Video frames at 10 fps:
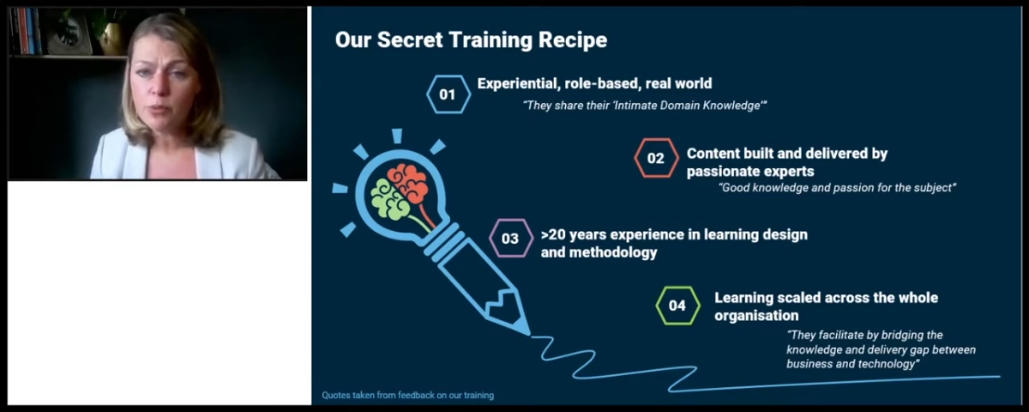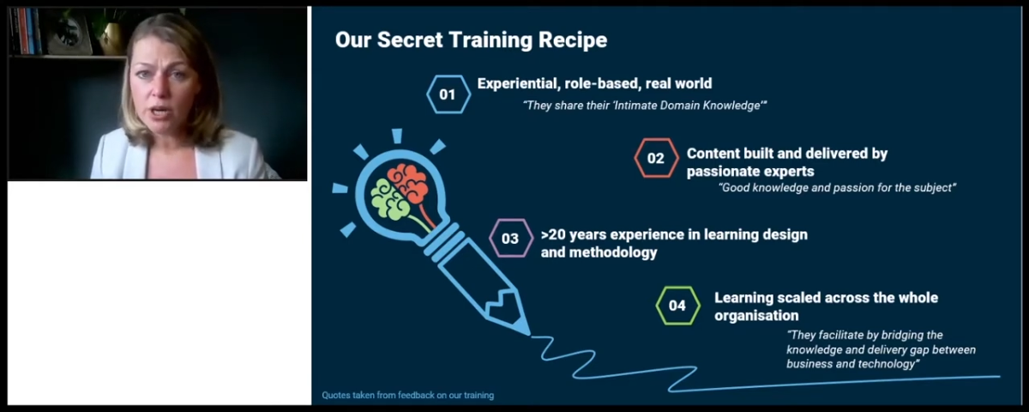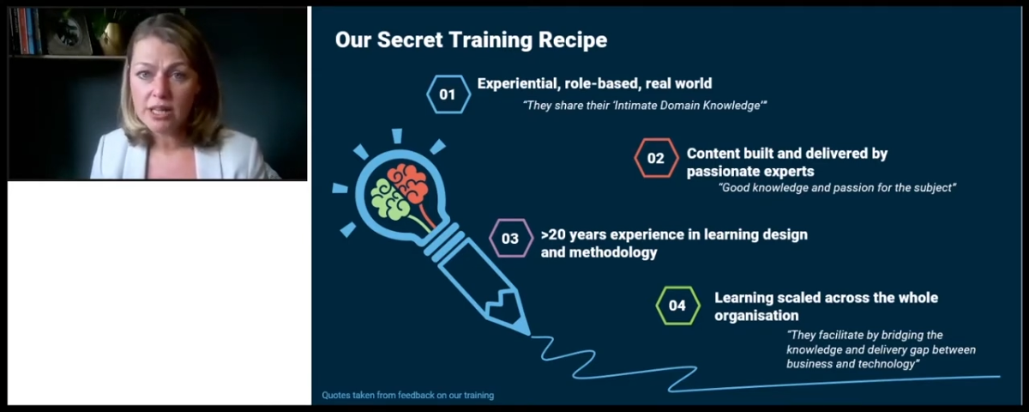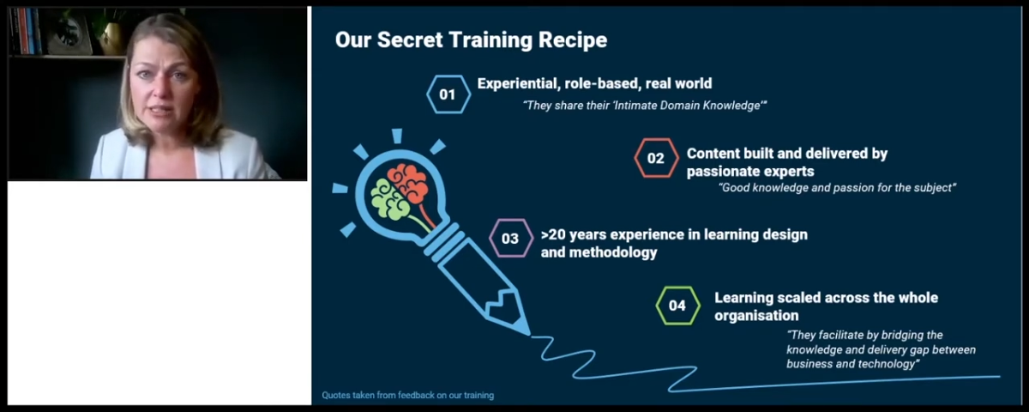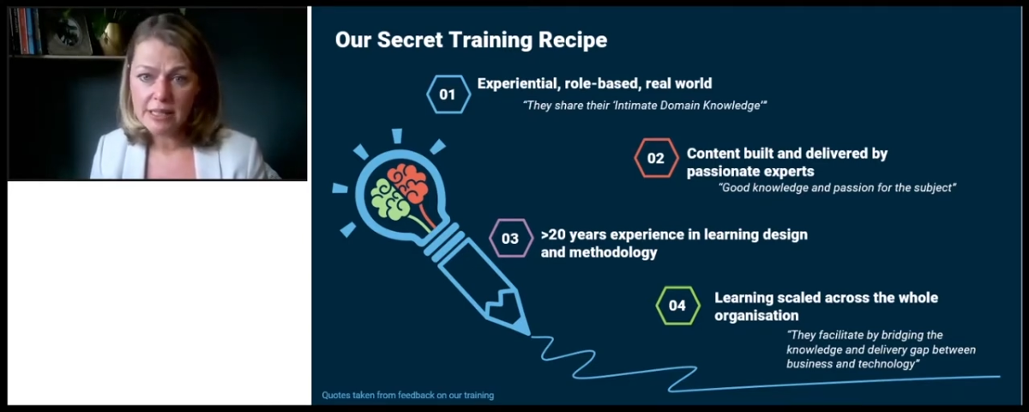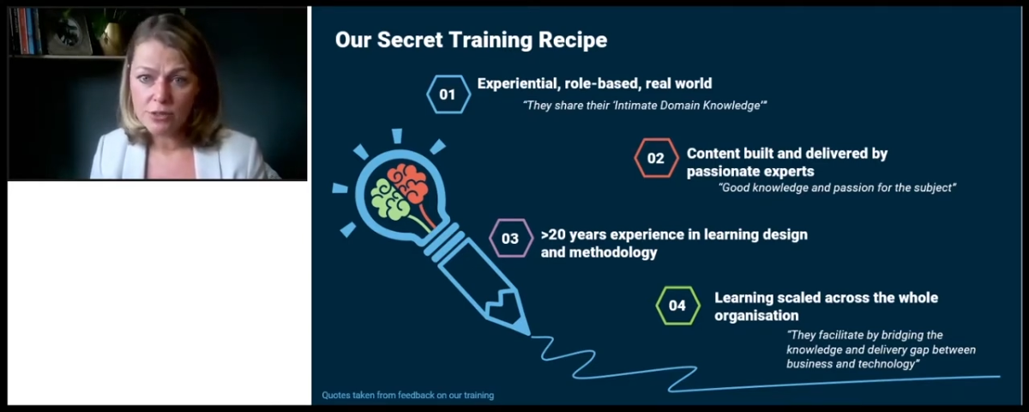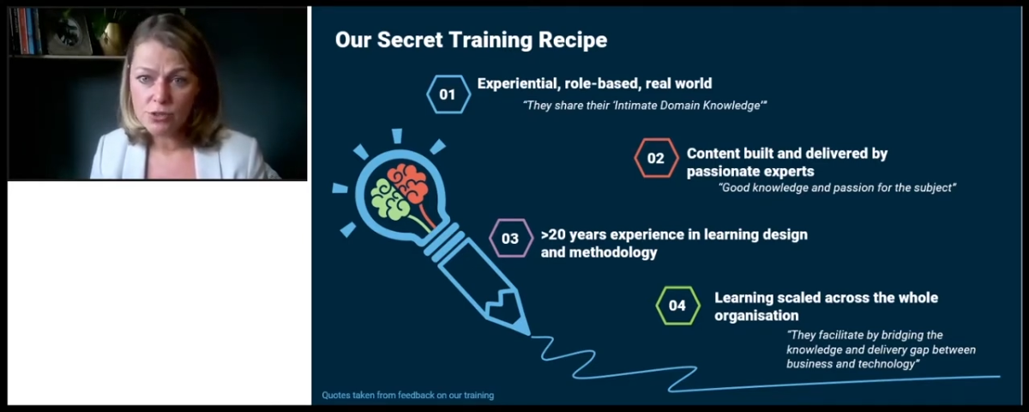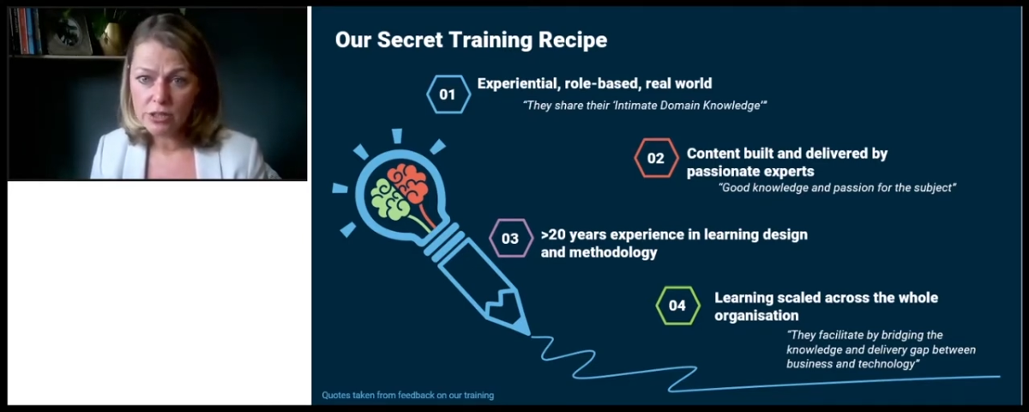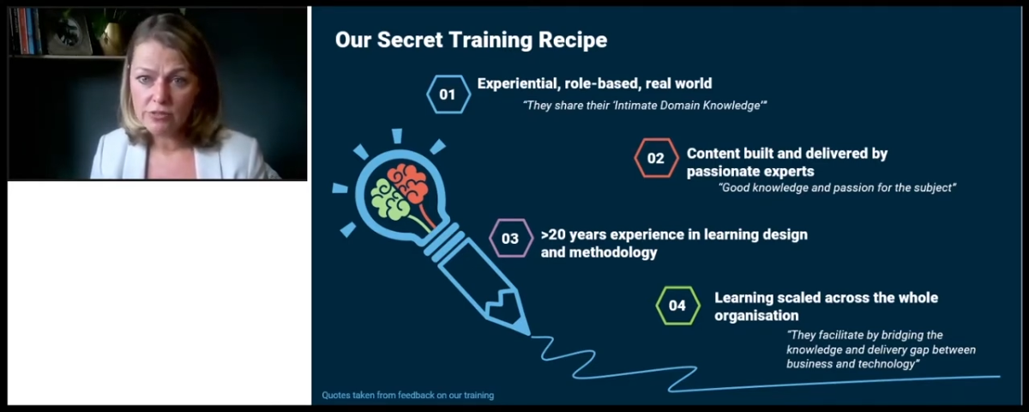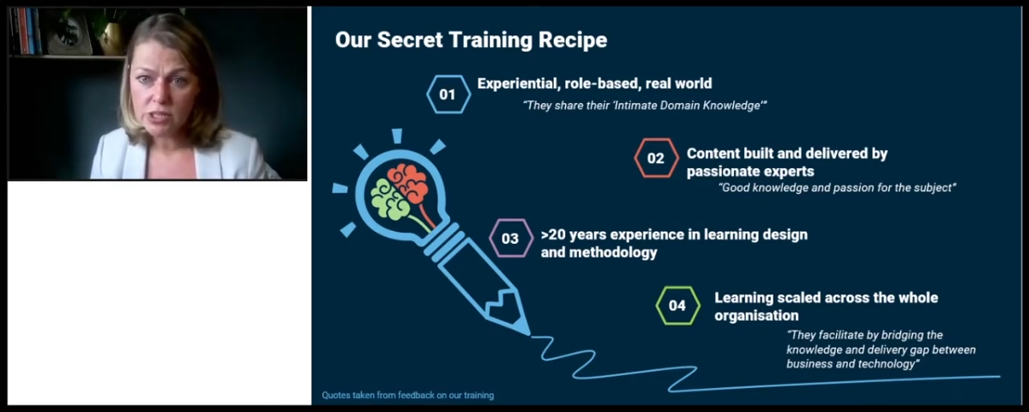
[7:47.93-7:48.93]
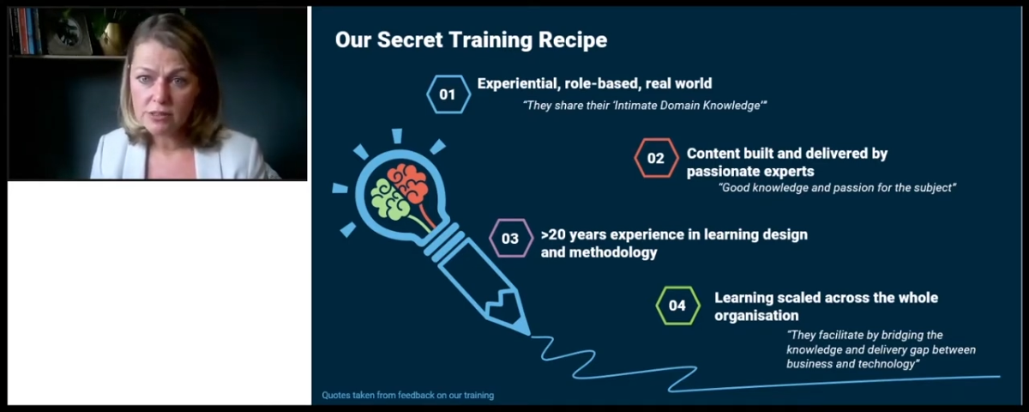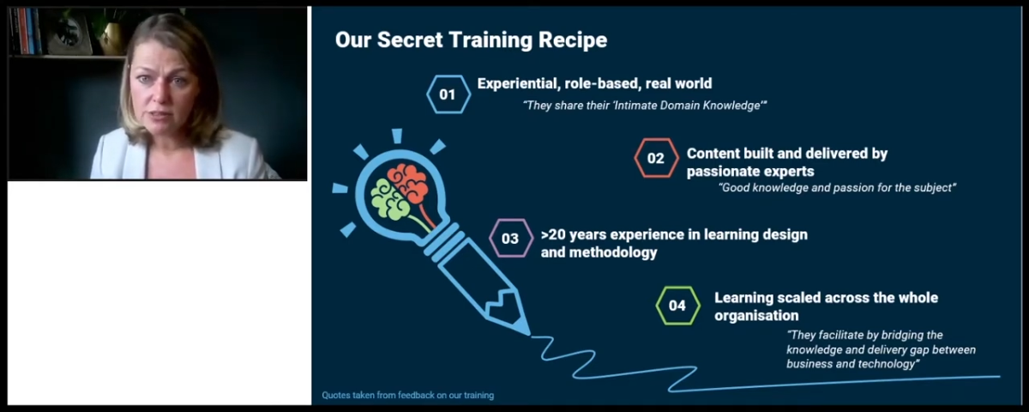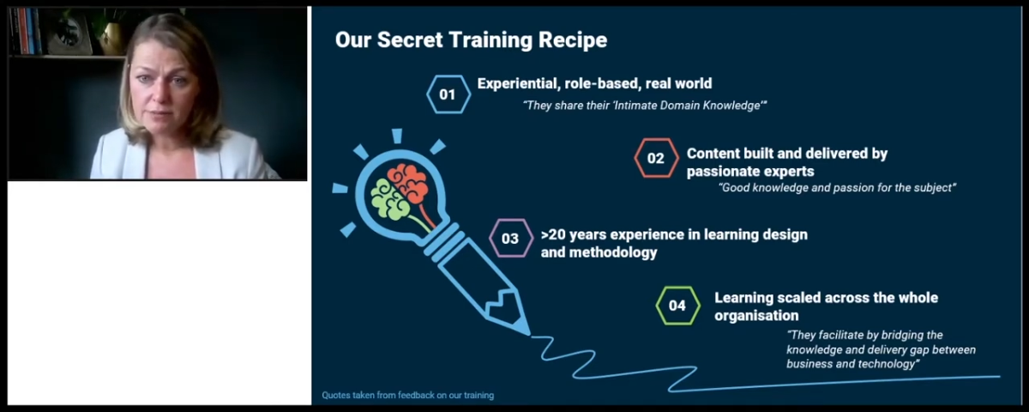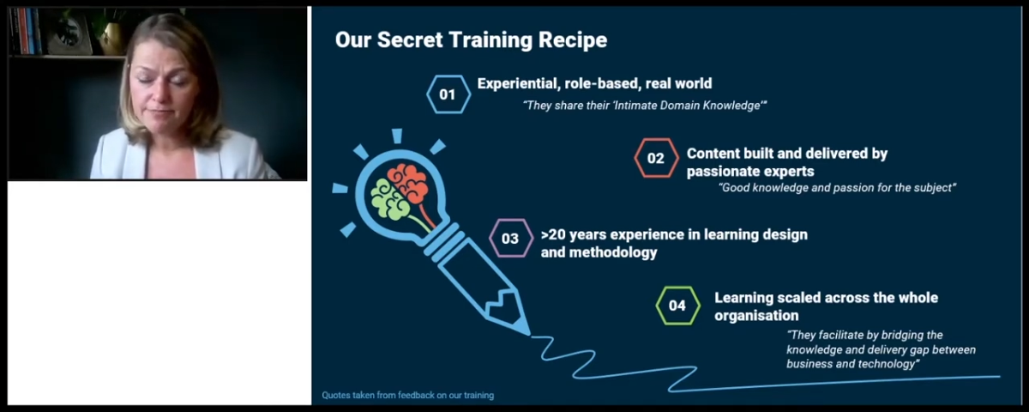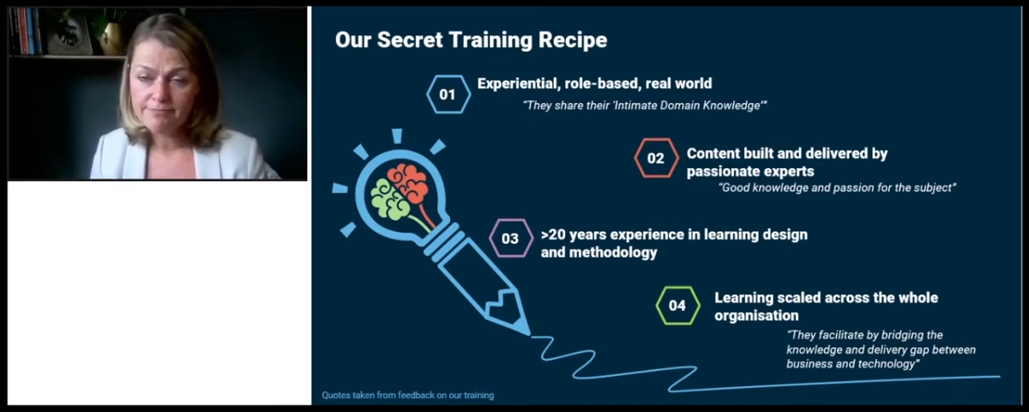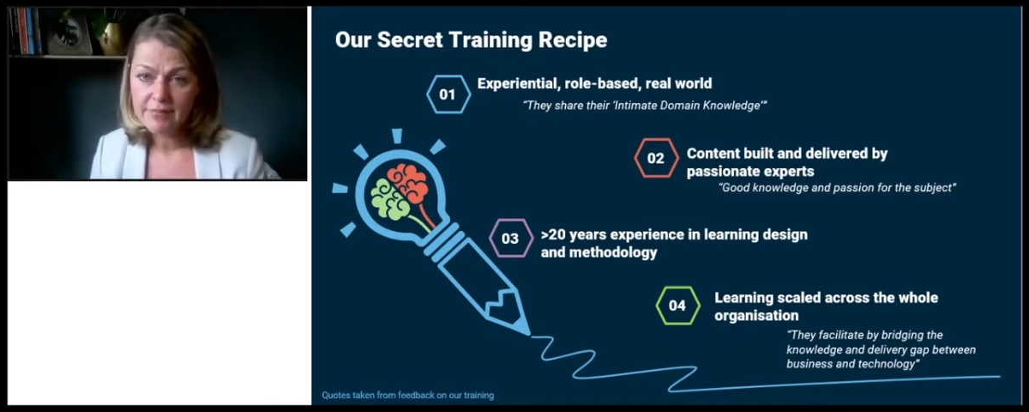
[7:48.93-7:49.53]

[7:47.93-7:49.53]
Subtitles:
products and our services.